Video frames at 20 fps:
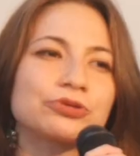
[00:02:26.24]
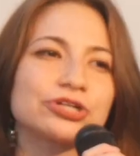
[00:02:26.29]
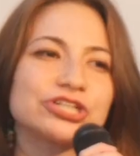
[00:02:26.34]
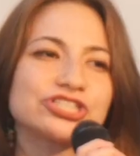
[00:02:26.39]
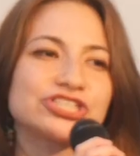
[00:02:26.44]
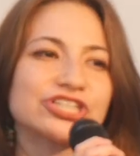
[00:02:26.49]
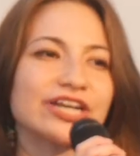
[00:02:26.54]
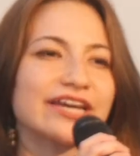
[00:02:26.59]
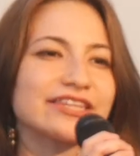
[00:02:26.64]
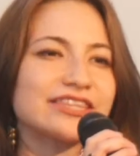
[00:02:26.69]

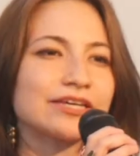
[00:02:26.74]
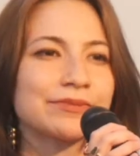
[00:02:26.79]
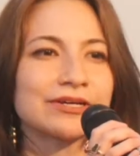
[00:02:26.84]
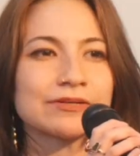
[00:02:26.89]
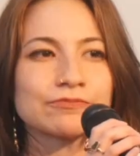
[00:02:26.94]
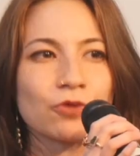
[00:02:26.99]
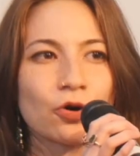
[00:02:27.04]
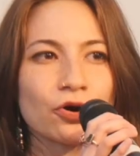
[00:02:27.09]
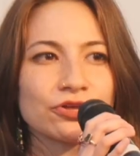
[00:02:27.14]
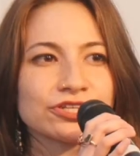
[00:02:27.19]
appreciate them
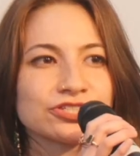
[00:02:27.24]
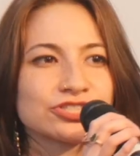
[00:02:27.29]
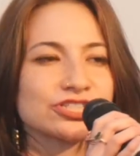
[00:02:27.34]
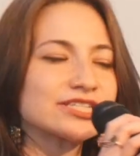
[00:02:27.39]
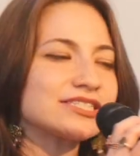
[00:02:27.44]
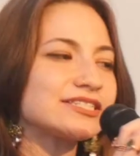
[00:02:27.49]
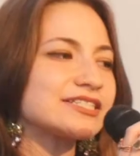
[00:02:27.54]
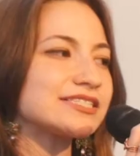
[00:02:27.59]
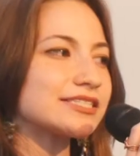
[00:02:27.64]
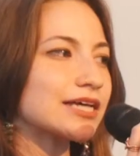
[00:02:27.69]
at more than
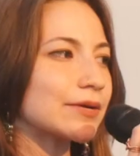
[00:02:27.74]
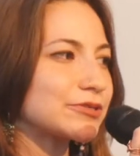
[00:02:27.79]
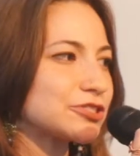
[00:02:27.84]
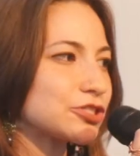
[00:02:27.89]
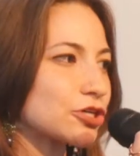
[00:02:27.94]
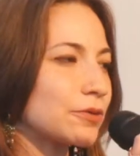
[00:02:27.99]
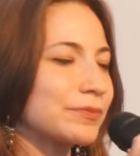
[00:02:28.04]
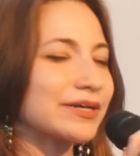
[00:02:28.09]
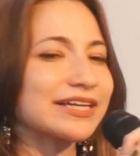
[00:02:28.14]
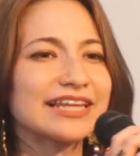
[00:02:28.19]
just a
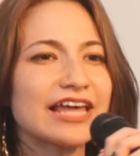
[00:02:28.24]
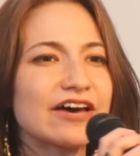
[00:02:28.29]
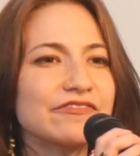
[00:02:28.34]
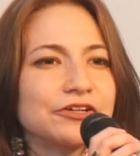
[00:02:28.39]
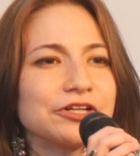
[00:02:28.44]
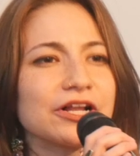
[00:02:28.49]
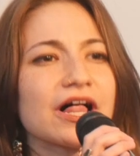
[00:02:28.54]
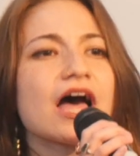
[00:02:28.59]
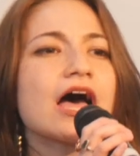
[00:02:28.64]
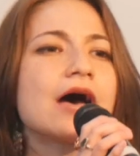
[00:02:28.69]
subatomic
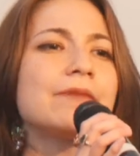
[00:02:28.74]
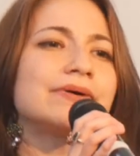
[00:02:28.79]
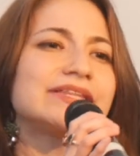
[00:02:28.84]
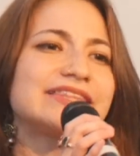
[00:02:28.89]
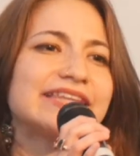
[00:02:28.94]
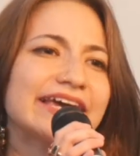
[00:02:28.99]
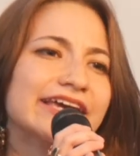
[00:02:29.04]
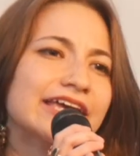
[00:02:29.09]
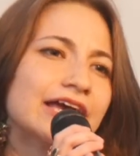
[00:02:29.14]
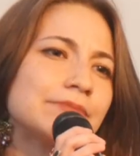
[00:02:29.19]
level,
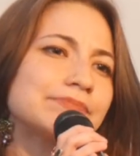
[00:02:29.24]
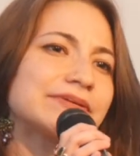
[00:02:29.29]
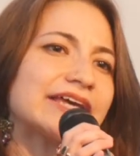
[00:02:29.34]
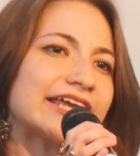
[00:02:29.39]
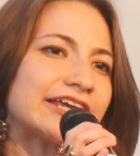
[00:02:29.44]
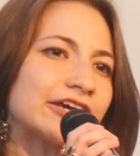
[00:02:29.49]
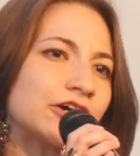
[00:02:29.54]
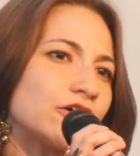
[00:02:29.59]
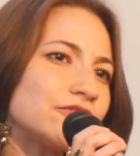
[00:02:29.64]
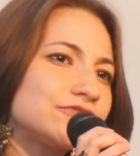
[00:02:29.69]
but they kept
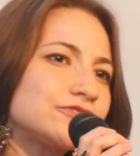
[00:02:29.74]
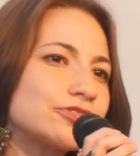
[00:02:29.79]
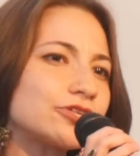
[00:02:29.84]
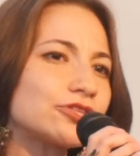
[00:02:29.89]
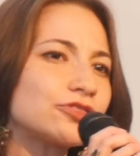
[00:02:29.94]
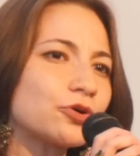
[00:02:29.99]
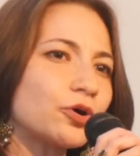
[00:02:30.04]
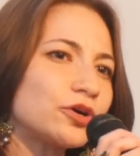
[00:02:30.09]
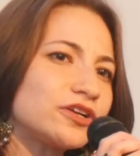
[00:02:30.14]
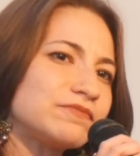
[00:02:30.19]
getting off to
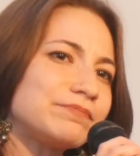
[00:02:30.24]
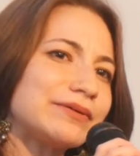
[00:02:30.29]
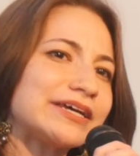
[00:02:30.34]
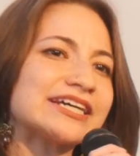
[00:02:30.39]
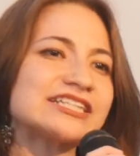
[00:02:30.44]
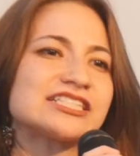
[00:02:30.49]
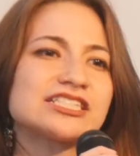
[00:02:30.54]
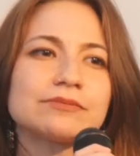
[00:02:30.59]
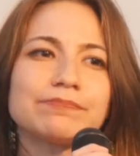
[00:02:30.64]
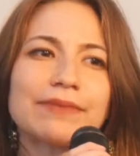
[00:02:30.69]
the thought of
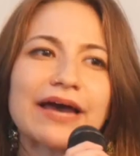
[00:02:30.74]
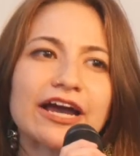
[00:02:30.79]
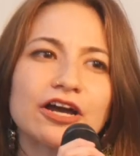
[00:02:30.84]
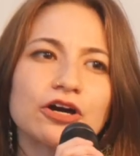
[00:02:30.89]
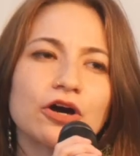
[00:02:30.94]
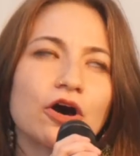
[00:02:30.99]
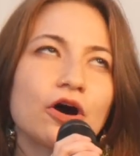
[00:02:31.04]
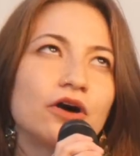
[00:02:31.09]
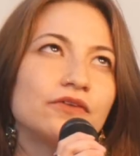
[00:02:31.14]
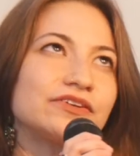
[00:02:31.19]
being a
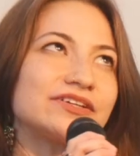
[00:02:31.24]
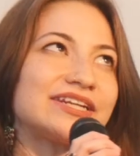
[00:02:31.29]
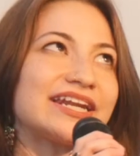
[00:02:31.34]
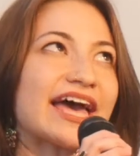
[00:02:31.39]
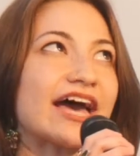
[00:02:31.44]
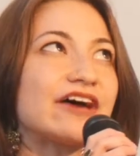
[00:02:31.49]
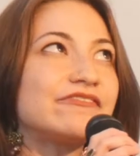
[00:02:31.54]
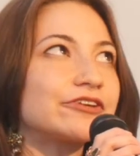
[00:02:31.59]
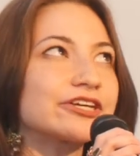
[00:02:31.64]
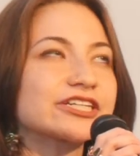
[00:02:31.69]
speck of an
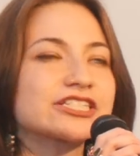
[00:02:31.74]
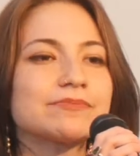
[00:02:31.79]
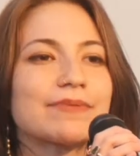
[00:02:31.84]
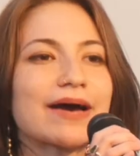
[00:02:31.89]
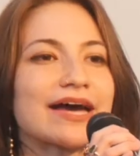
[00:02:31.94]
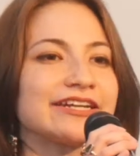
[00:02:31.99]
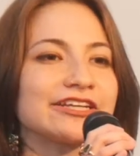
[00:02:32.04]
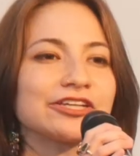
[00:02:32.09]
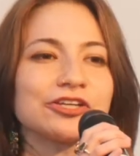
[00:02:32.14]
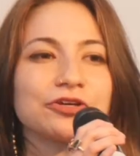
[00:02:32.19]
ever
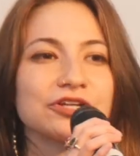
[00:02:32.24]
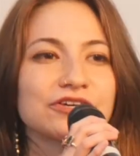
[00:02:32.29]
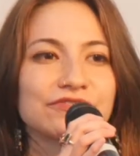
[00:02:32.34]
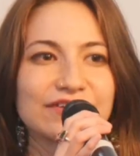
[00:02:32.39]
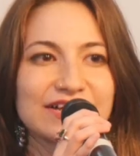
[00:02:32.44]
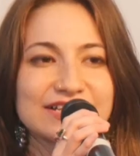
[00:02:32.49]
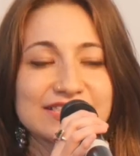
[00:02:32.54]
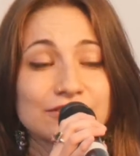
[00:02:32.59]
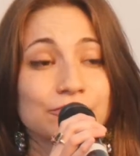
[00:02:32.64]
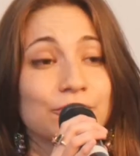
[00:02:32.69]
expanding
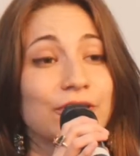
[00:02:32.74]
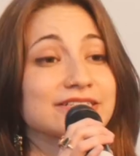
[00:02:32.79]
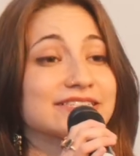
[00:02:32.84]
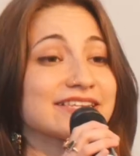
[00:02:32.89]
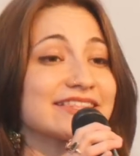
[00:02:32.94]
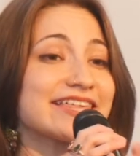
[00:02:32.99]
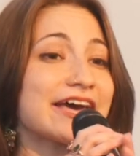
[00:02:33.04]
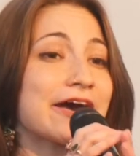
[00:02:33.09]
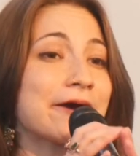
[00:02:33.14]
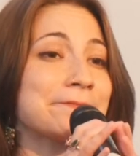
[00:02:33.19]
universe. And well,
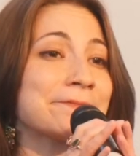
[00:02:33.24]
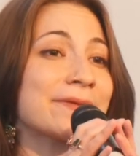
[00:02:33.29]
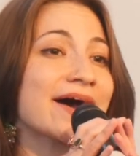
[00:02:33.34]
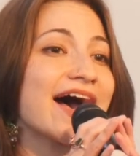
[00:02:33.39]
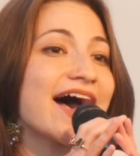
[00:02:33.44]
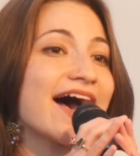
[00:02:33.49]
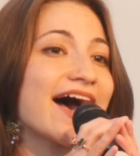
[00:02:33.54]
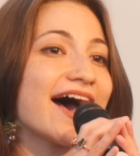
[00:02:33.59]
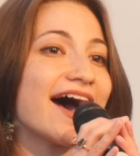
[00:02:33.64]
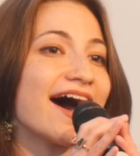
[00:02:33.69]
to them,
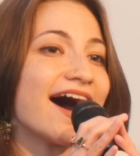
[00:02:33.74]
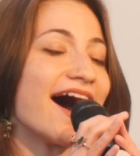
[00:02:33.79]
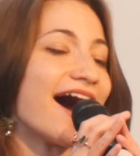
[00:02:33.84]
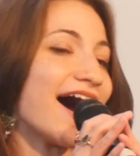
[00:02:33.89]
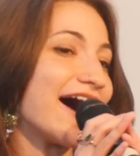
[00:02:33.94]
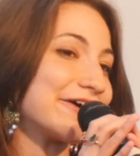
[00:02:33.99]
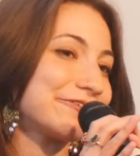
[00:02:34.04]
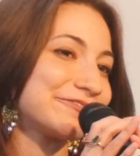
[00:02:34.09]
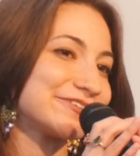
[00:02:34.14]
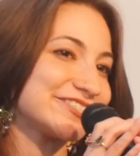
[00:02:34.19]

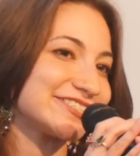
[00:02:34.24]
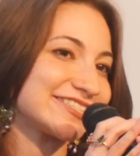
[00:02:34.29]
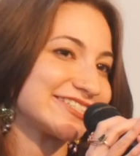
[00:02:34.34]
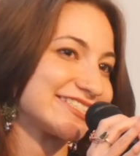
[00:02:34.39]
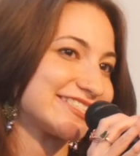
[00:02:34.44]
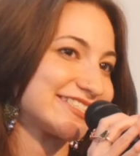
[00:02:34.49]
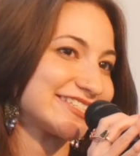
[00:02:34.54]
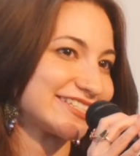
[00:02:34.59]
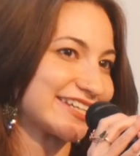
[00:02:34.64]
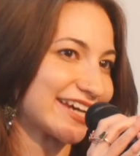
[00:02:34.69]
I was
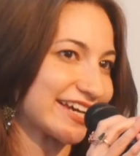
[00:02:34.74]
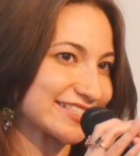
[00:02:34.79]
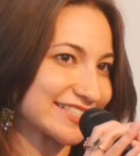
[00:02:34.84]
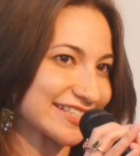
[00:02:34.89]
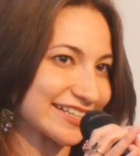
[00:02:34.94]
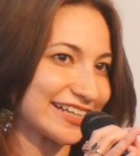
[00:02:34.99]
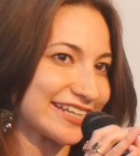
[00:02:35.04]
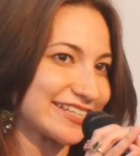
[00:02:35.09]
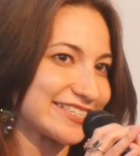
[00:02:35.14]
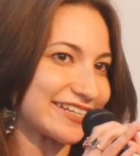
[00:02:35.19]
just today's
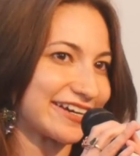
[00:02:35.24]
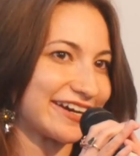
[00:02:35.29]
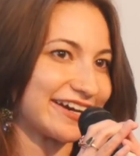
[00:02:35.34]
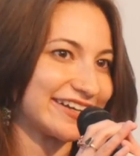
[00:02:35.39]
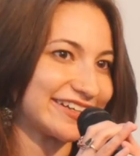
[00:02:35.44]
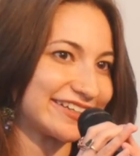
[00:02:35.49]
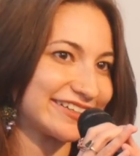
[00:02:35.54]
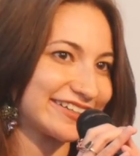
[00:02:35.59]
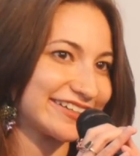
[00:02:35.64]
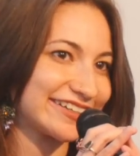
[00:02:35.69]

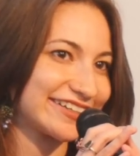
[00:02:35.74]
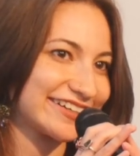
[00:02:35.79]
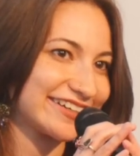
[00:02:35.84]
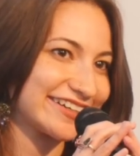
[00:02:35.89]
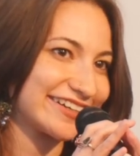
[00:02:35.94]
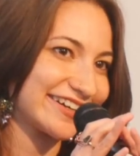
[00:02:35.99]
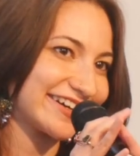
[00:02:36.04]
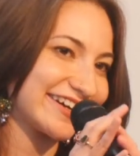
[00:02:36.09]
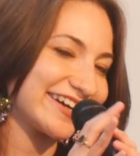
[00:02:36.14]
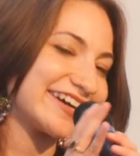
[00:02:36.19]
glitter
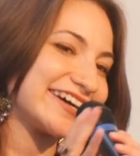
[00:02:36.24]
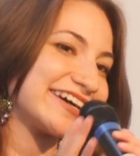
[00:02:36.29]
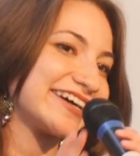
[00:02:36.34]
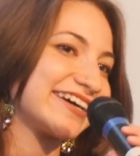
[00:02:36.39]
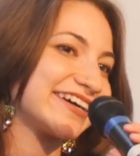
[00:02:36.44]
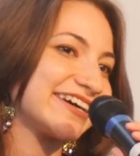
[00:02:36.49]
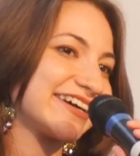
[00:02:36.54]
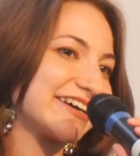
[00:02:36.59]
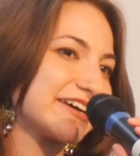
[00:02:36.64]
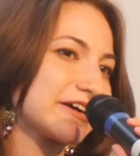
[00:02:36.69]

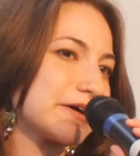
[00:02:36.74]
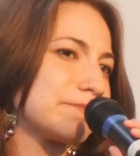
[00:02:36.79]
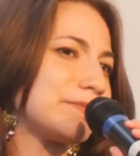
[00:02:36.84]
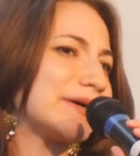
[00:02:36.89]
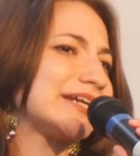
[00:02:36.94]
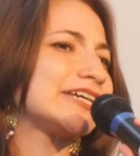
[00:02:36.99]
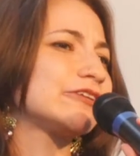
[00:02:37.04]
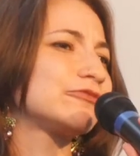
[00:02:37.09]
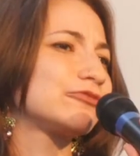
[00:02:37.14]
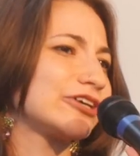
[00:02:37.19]

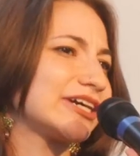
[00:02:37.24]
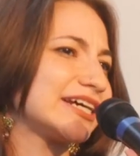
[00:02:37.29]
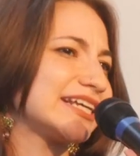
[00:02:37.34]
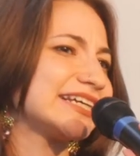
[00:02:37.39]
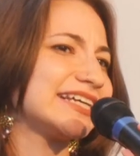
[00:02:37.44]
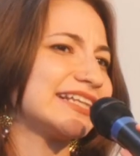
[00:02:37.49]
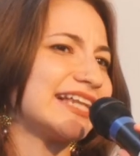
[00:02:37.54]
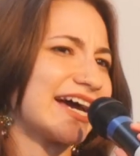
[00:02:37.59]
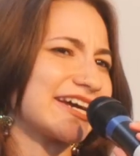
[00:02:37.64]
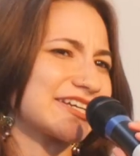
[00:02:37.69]
but he
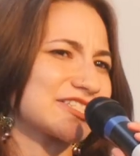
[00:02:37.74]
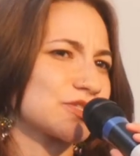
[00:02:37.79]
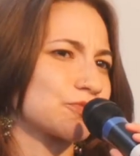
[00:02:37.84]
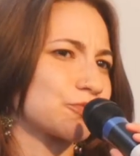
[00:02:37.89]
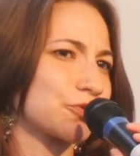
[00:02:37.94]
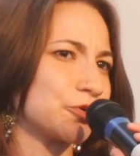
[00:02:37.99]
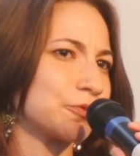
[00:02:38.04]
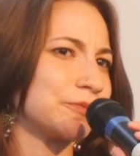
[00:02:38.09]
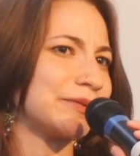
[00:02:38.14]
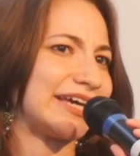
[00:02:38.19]
really likes
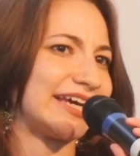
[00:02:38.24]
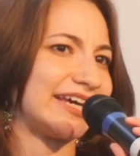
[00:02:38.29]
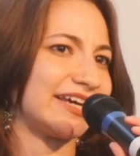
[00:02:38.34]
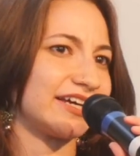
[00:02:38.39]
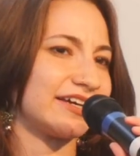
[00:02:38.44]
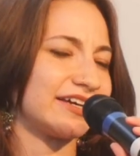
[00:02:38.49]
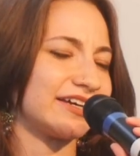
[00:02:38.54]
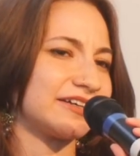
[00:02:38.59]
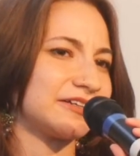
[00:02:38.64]
Rumi.